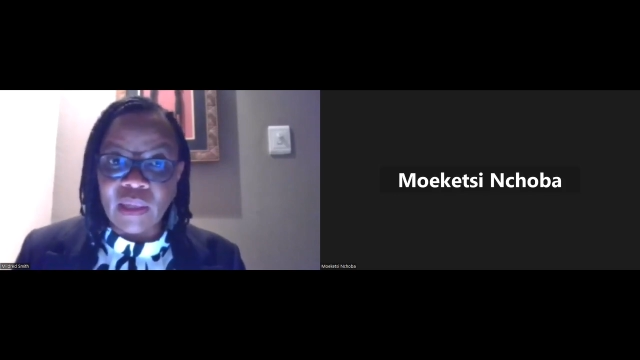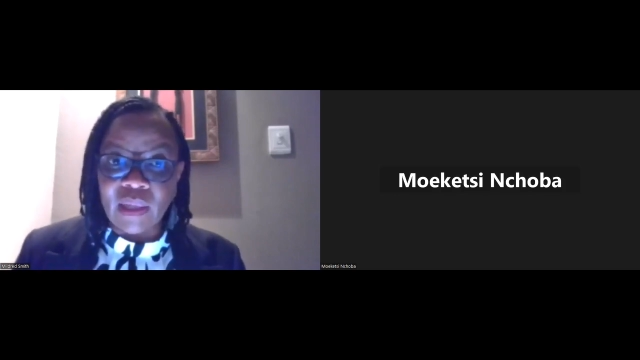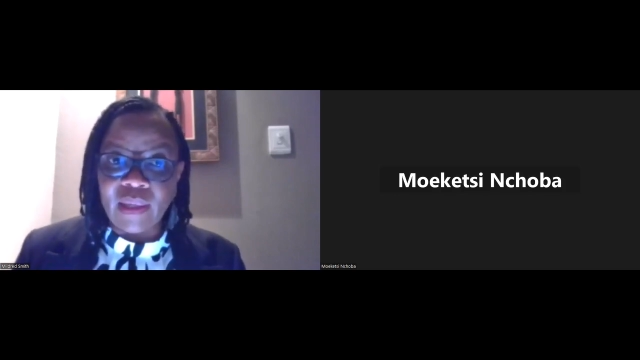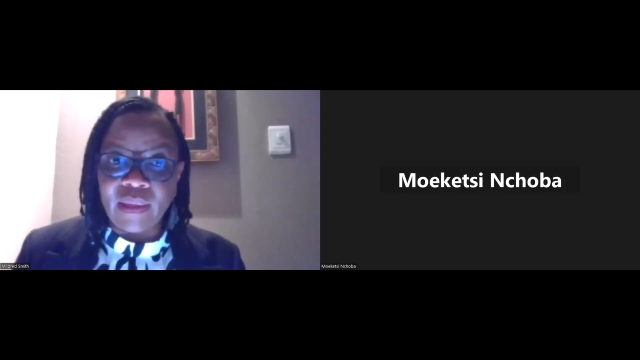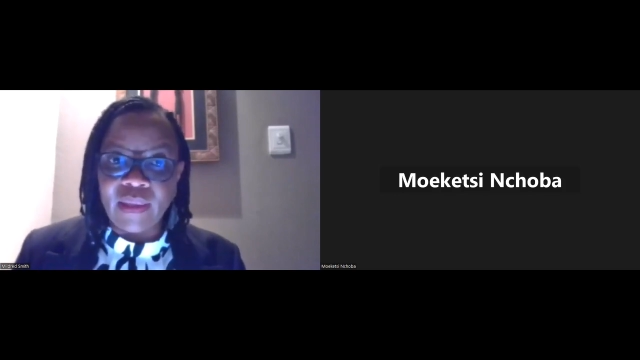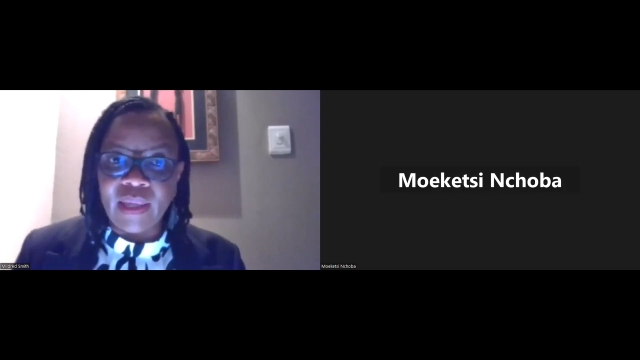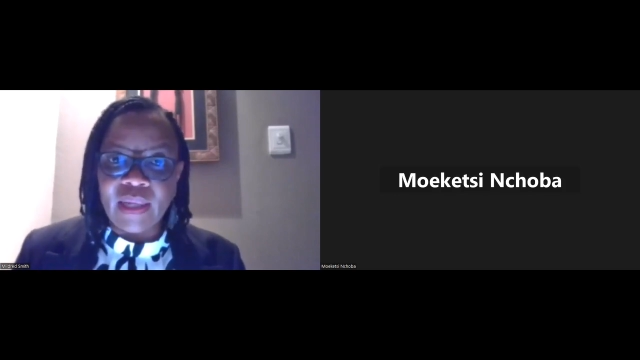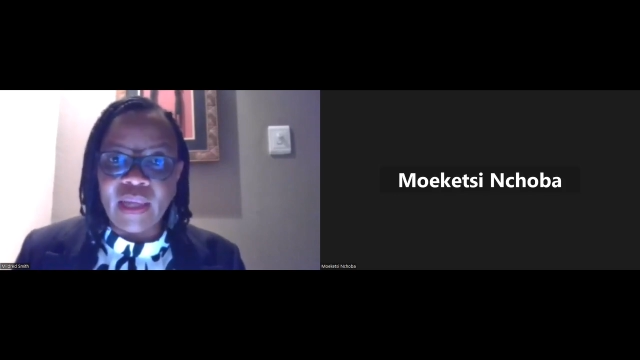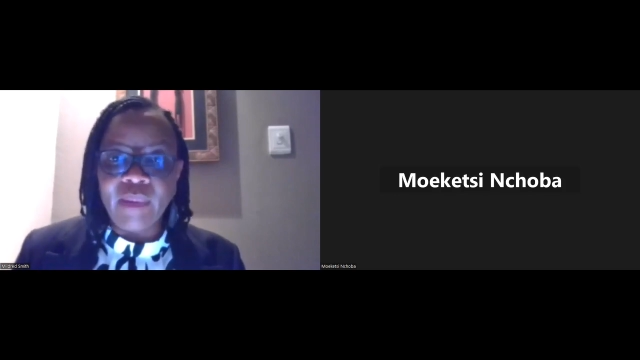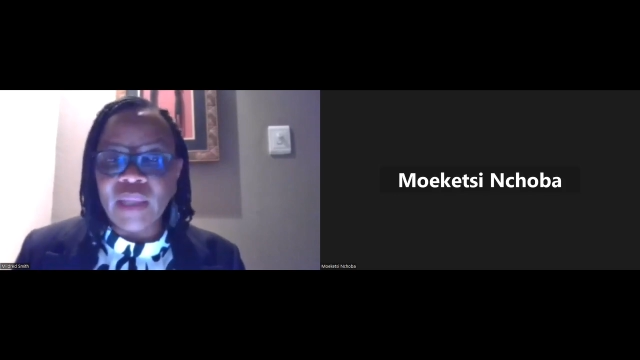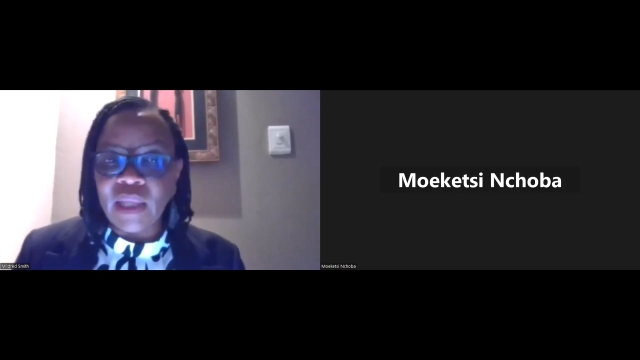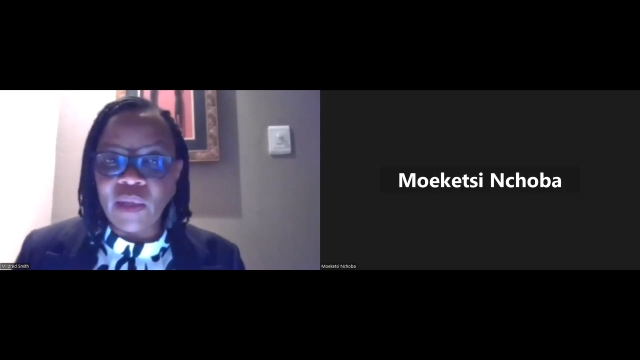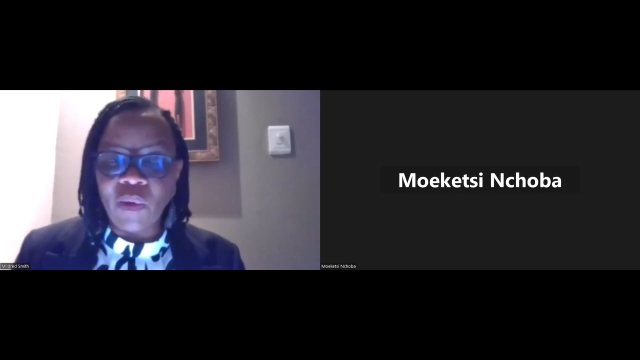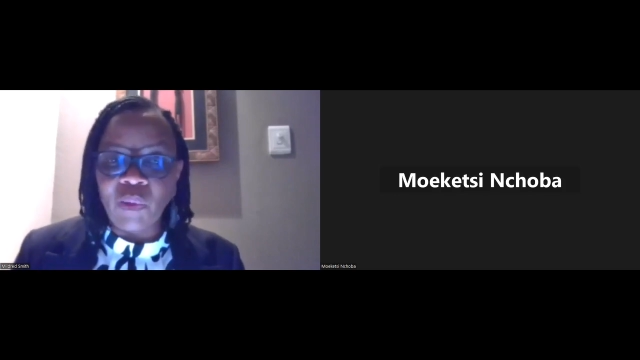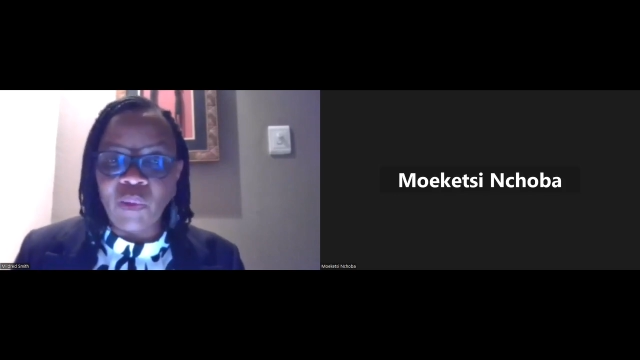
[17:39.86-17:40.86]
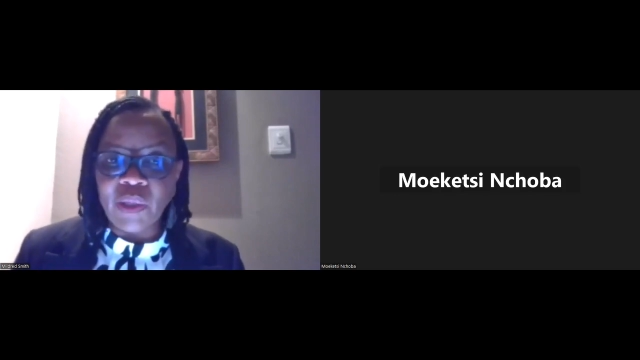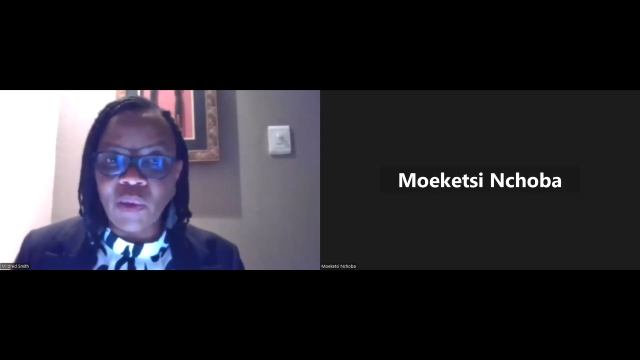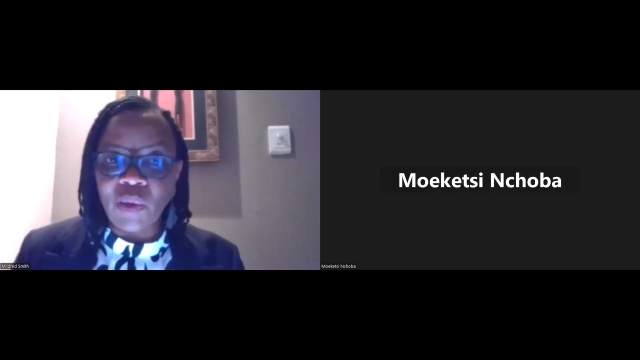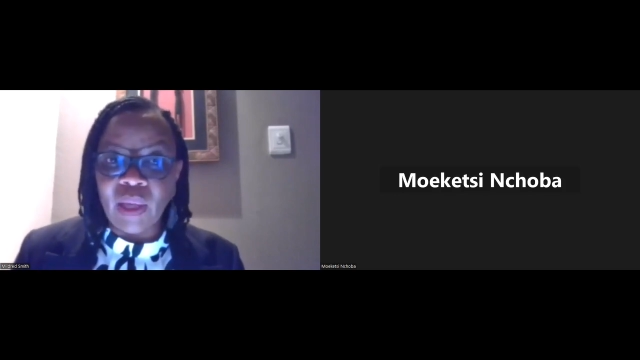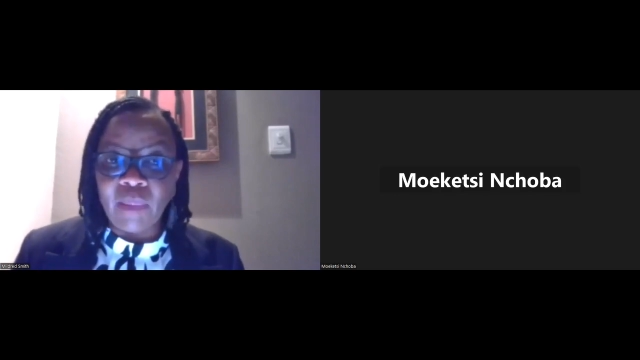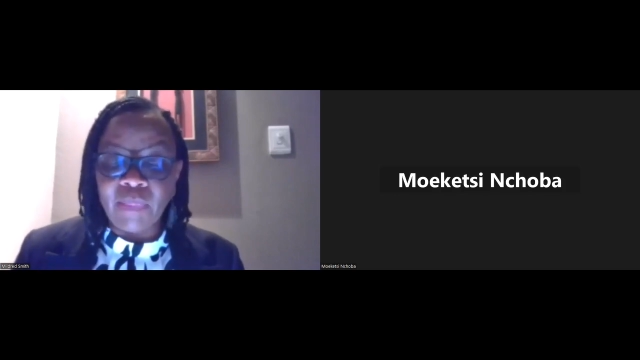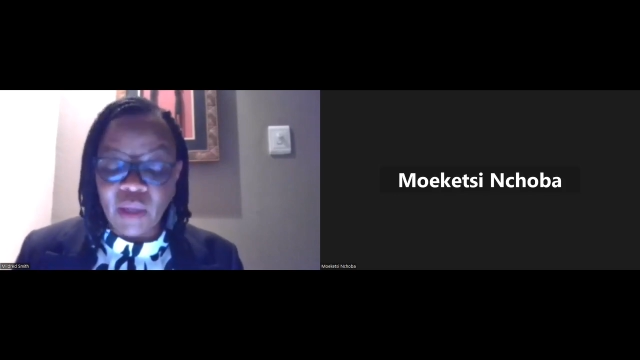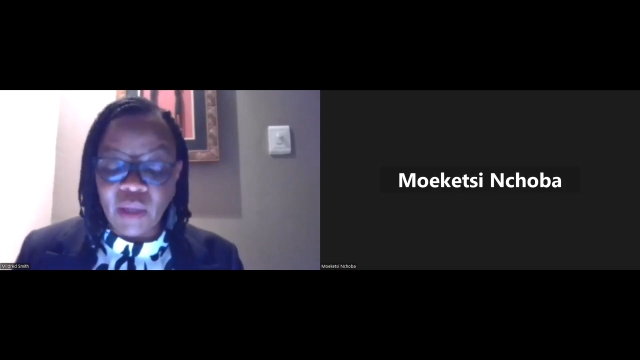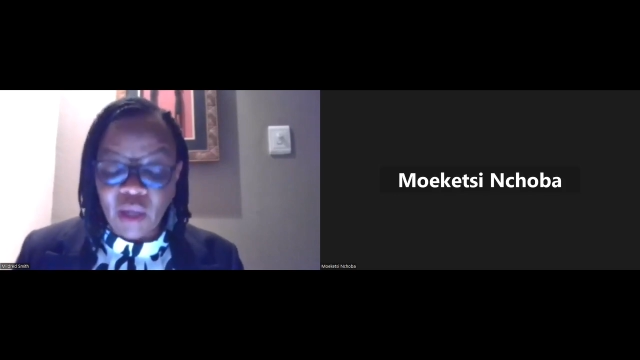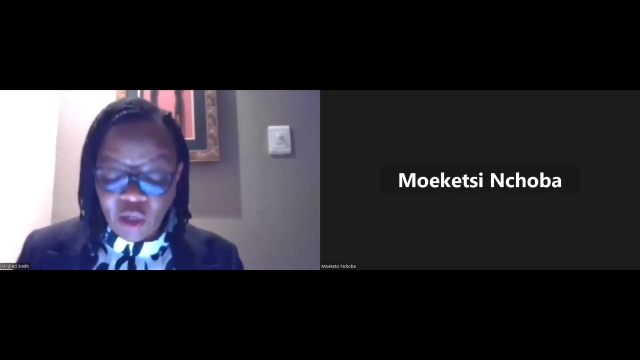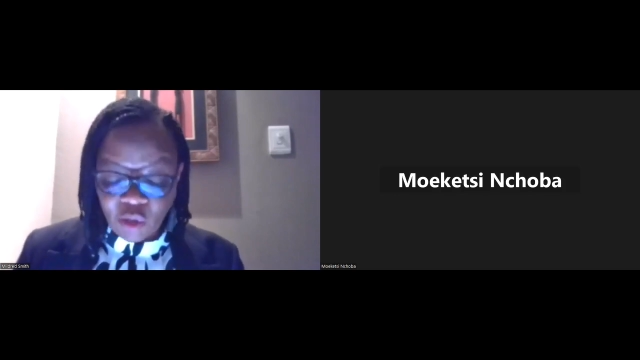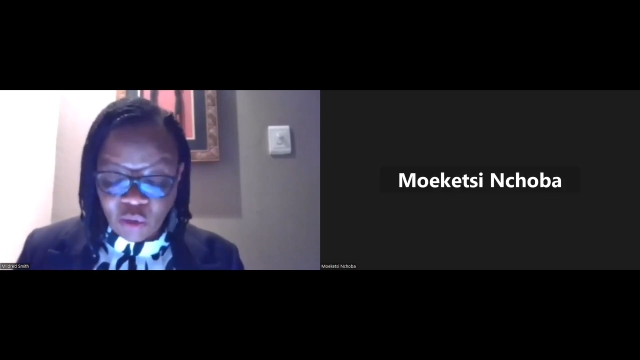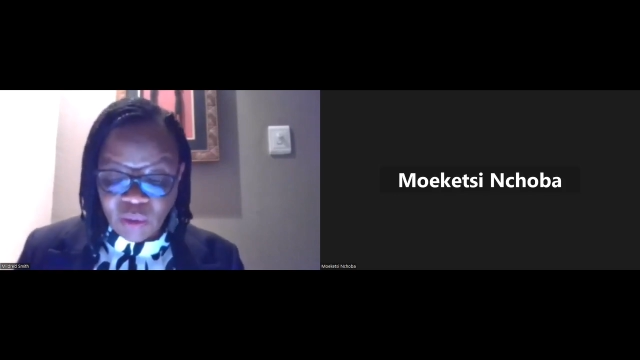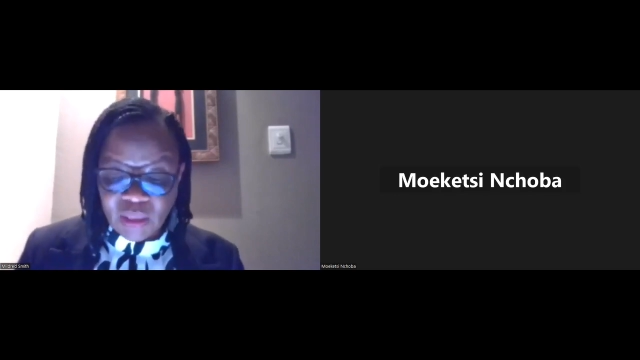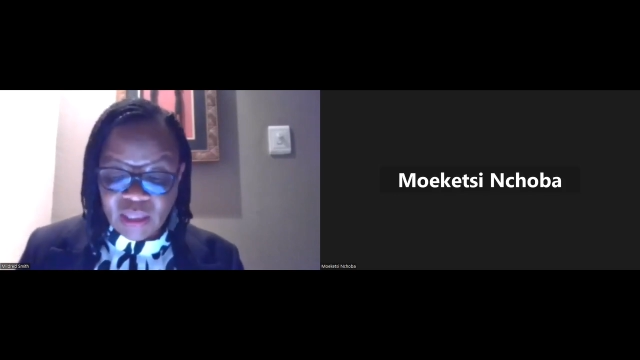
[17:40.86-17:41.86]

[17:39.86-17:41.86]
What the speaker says: names, and they would be so happy to see